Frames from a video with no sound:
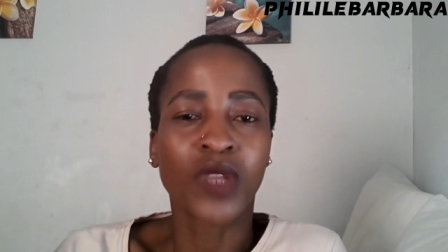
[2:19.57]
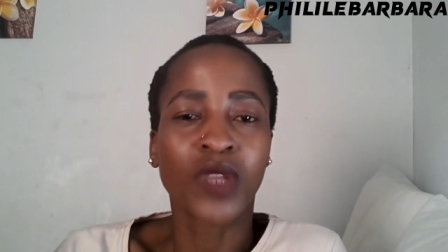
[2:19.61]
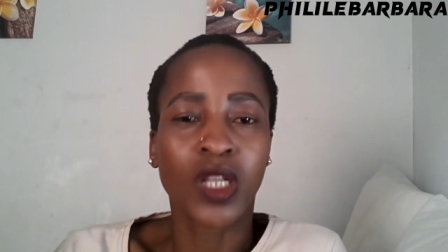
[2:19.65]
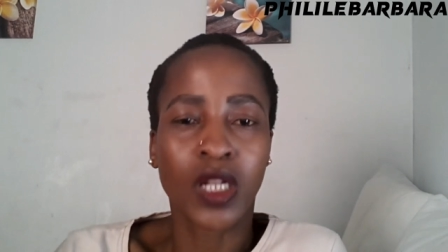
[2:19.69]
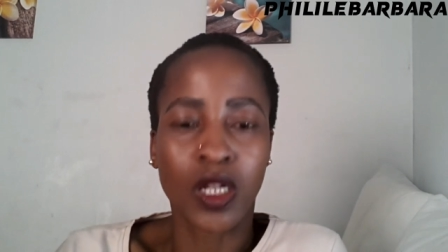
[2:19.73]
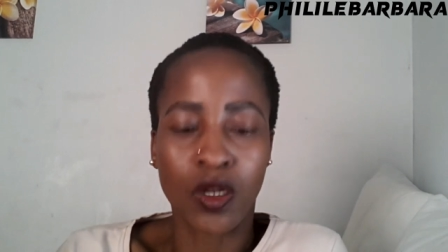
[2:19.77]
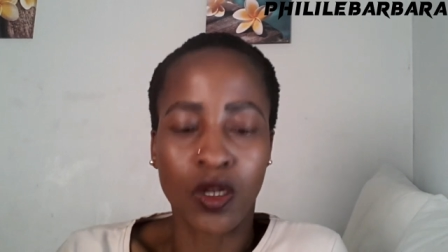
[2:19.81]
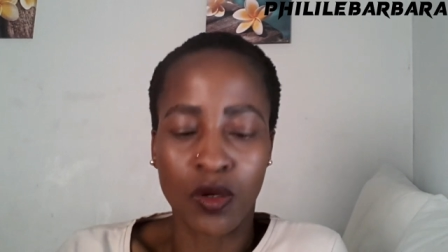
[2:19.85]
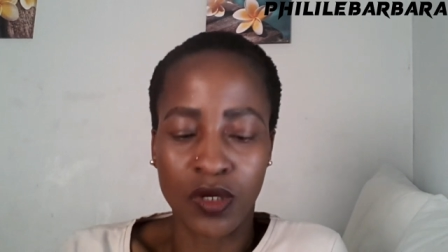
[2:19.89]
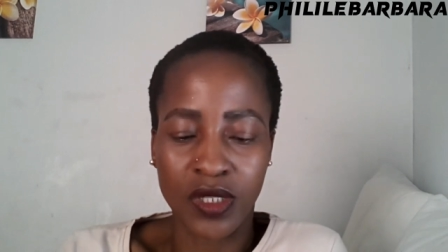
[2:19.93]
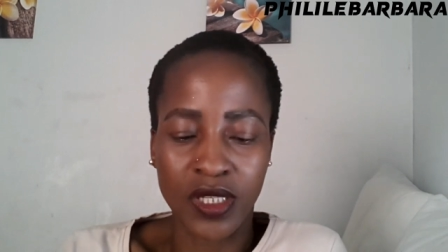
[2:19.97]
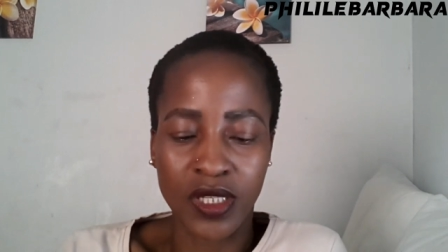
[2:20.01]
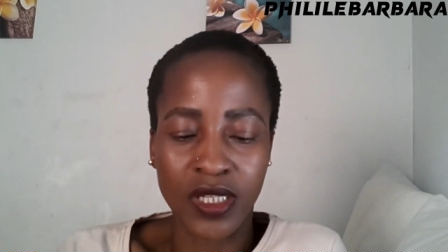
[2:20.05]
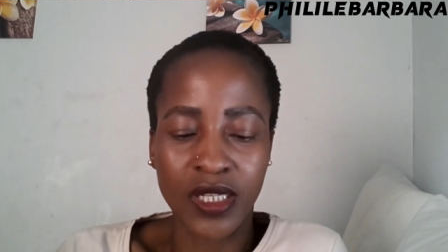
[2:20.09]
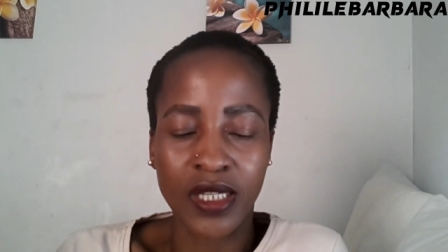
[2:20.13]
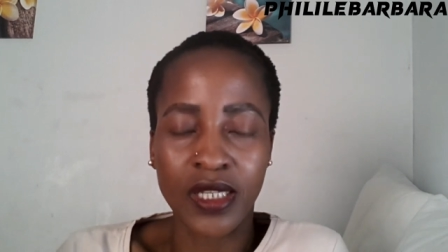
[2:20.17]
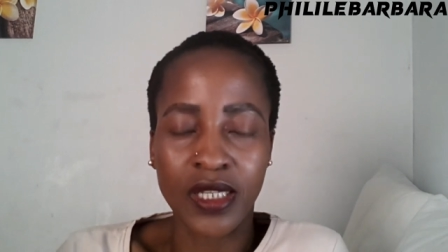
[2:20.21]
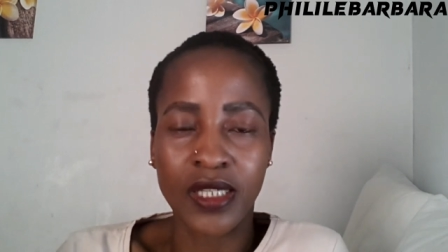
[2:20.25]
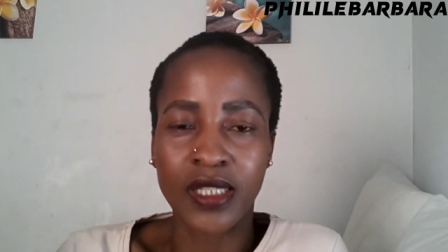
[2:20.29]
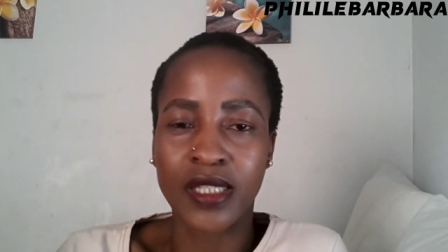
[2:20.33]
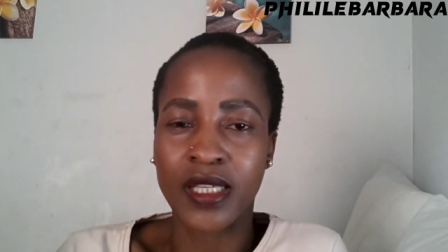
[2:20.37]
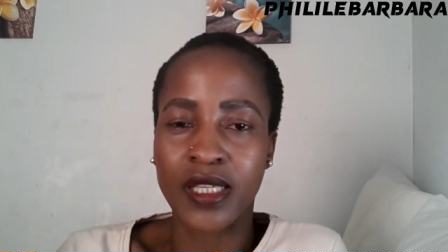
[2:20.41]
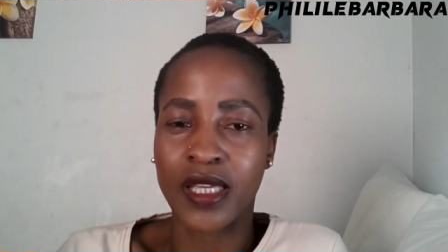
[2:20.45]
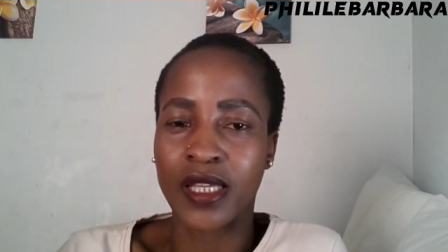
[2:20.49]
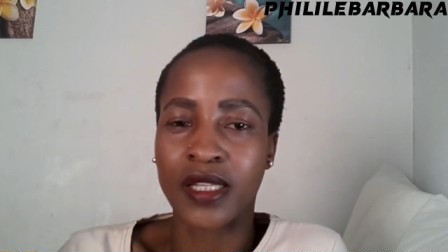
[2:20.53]
closing
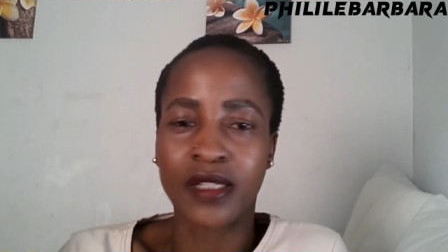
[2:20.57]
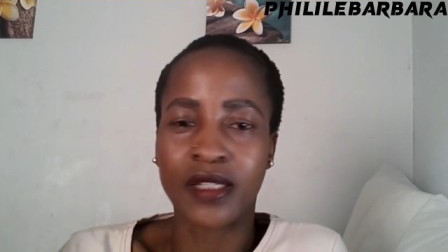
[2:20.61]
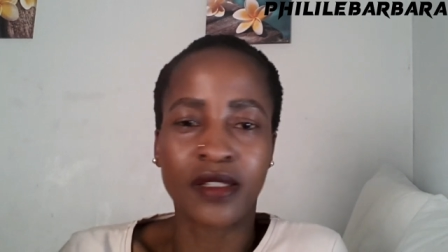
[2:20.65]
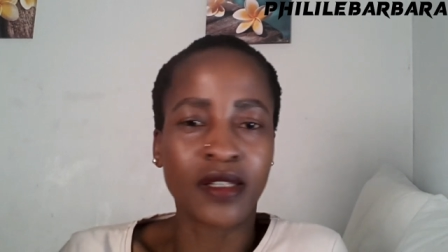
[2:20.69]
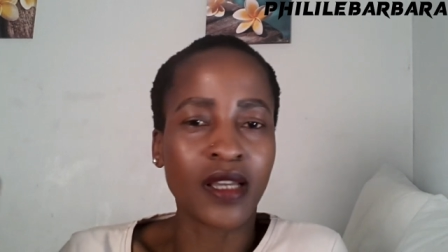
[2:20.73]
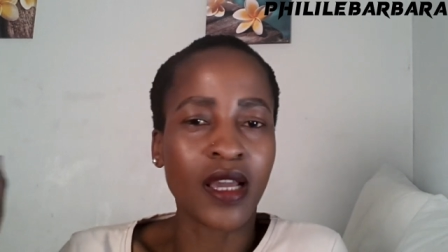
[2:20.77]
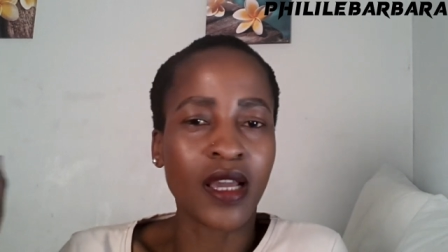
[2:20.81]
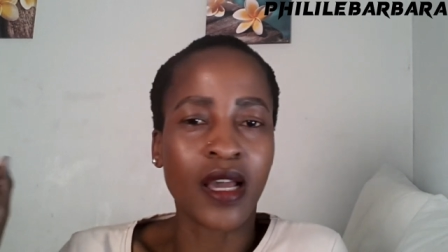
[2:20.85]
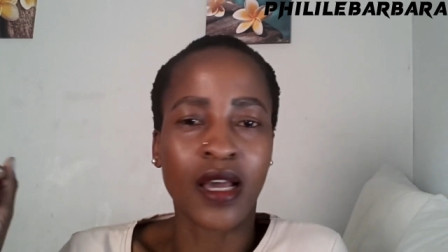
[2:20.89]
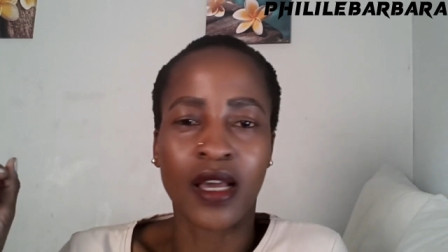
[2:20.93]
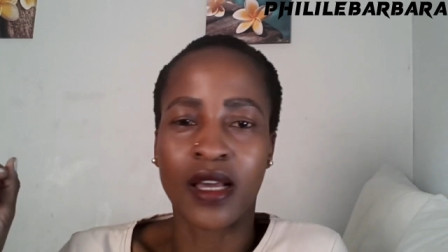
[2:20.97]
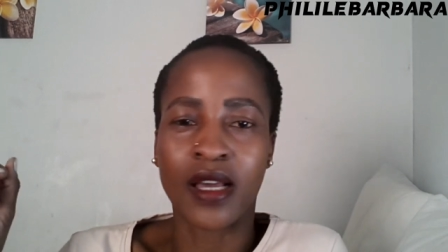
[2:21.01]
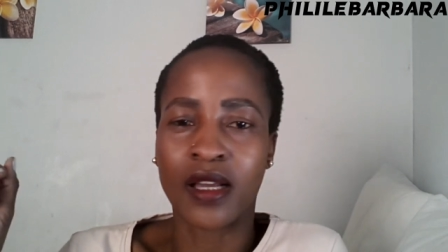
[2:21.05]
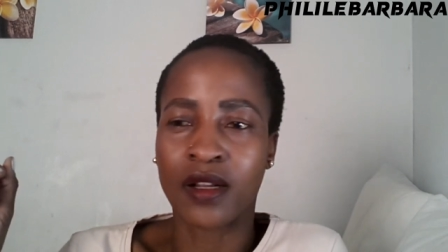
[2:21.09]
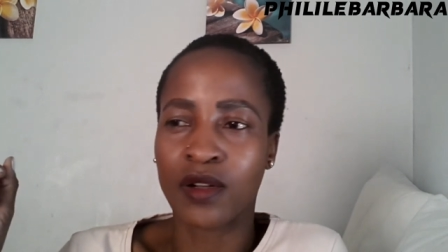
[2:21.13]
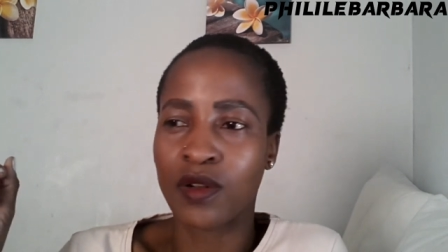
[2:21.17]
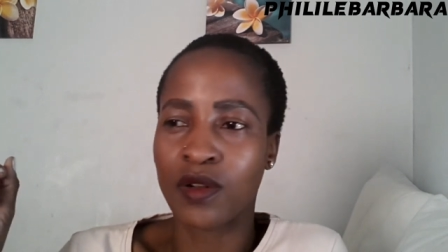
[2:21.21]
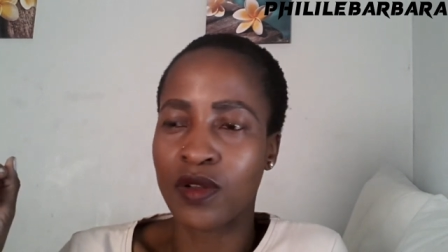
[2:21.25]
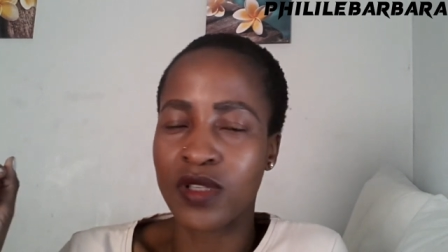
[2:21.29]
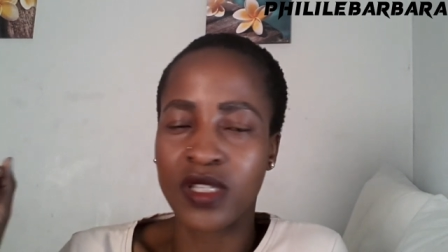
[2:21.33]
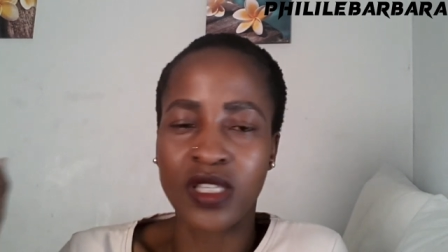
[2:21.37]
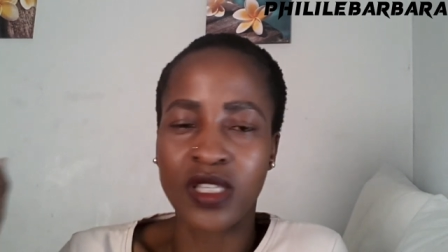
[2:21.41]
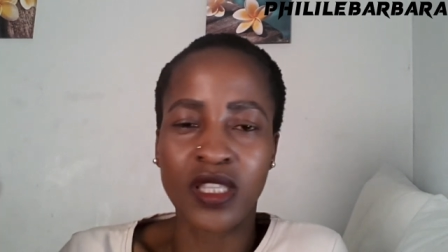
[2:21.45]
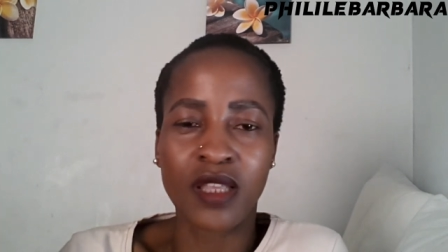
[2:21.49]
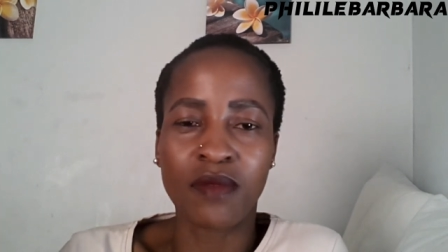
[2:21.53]
it and uh,
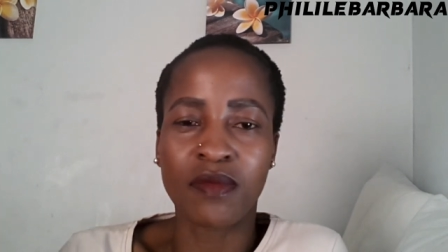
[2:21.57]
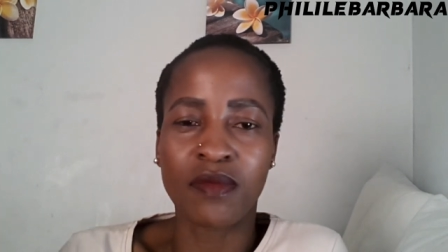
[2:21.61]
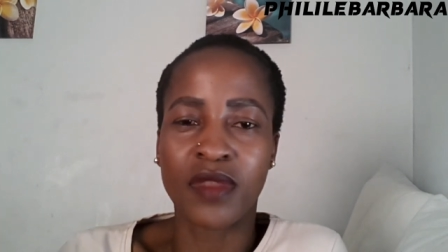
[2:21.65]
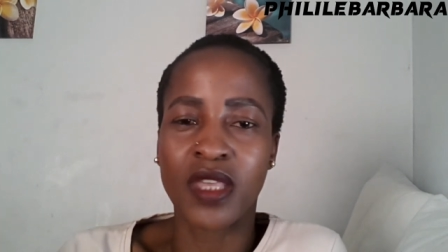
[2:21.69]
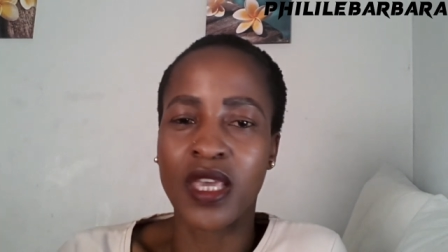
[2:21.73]
closing them